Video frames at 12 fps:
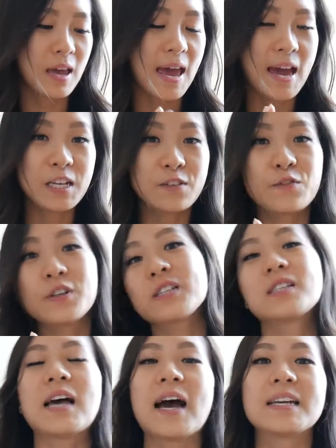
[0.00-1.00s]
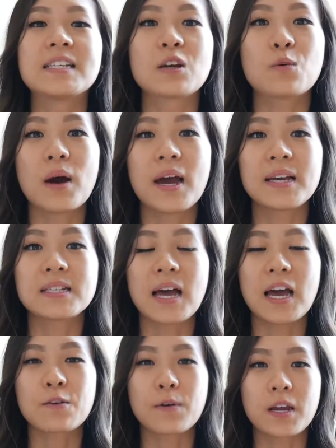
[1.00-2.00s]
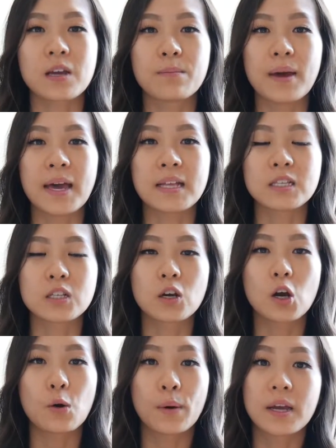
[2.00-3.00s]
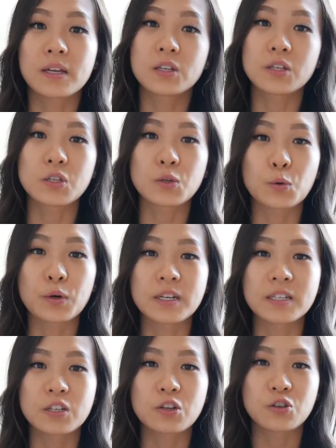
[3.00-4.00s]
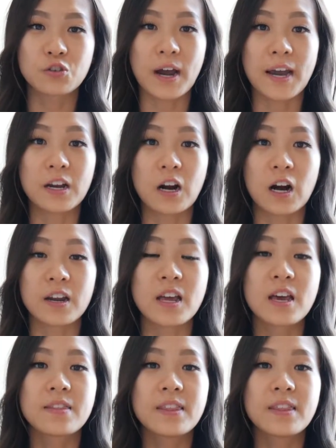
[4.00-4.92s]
As for sizing wise, I recommend going to stores to try it on.